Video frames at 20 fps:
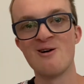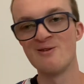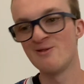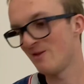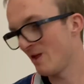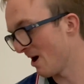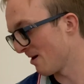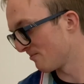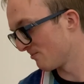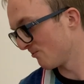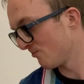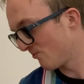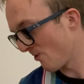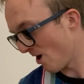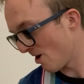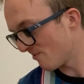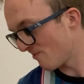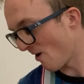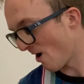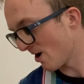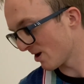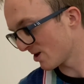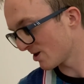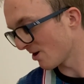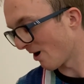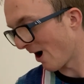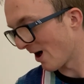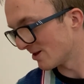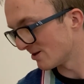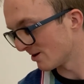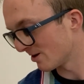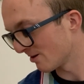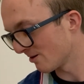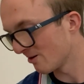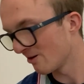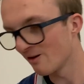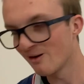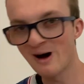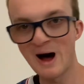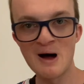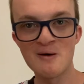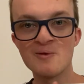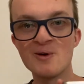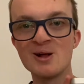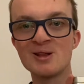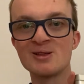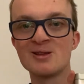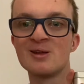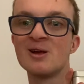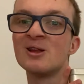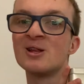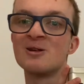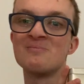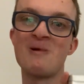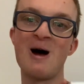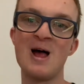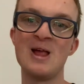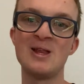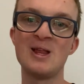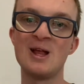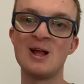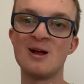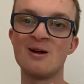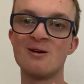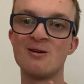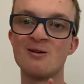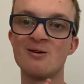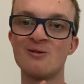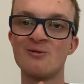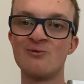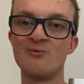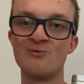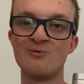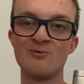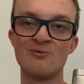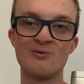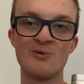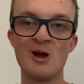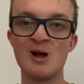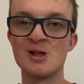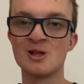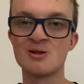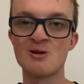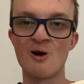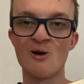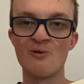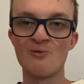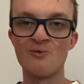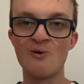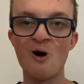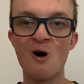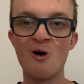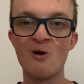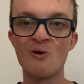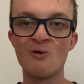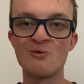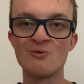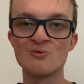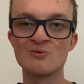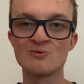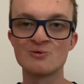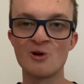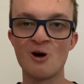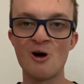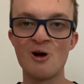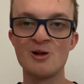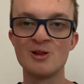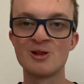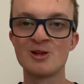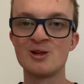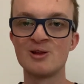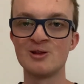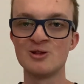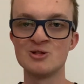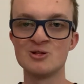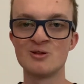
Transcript: yep, very, very exciting. Love it. It's amazing. It's got floral notes,